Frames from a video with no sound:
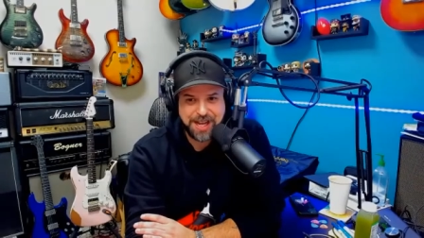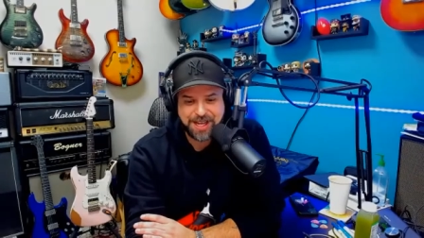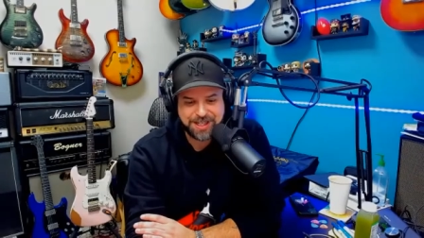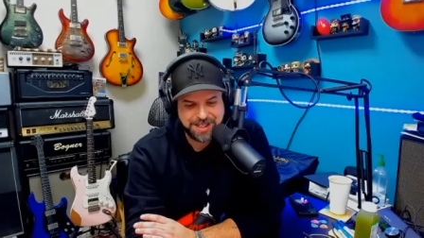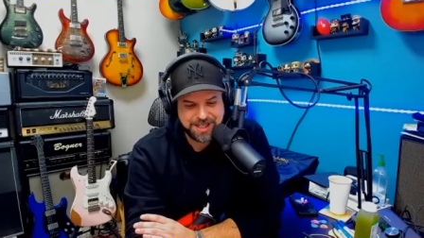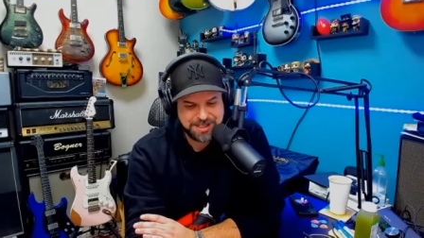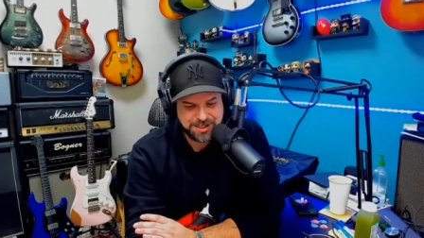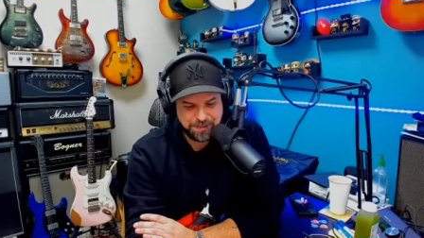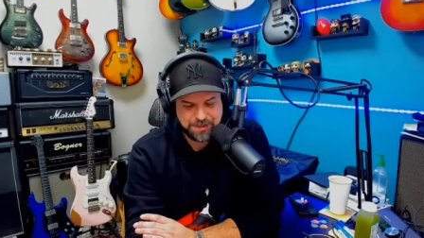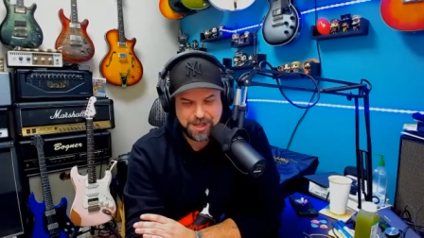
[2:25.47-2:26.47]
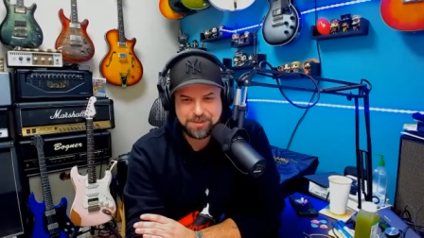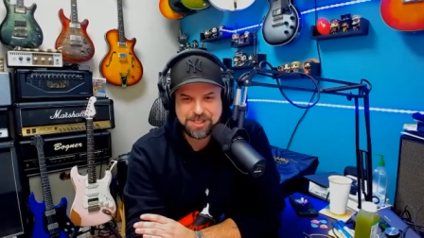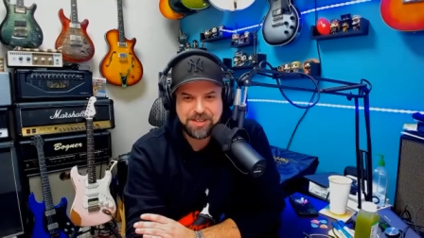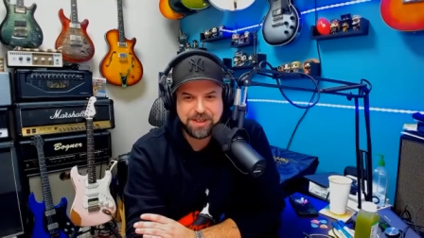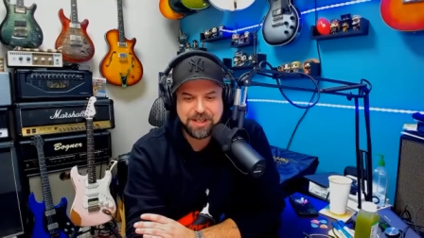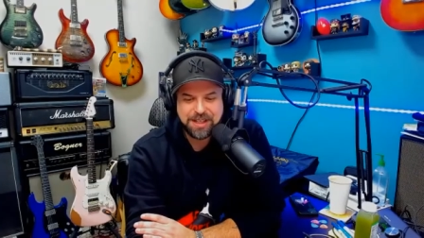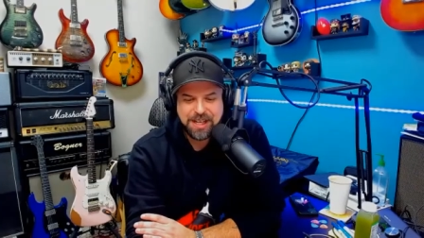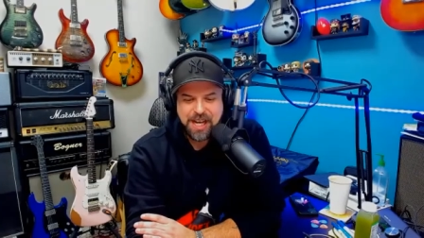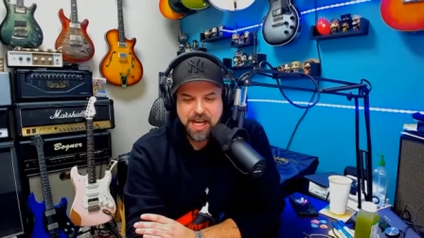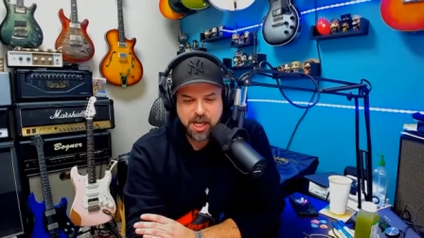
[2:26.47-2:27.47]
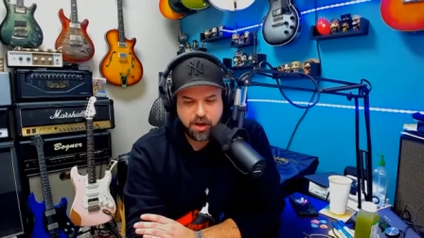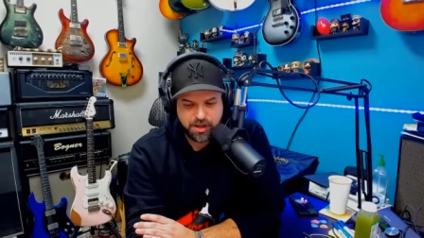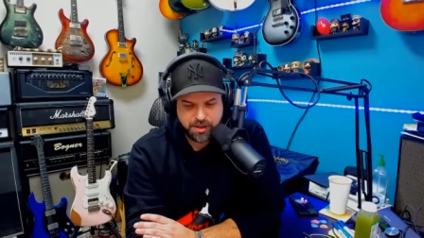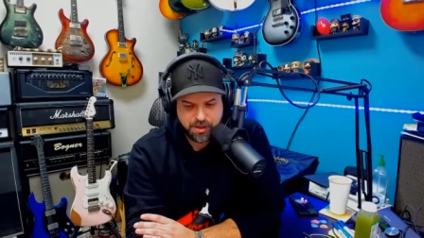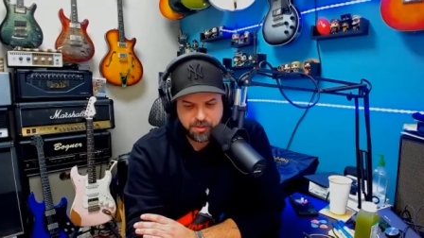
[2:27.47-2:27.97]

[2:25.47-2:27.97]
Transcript: And it's sometimes even, you know,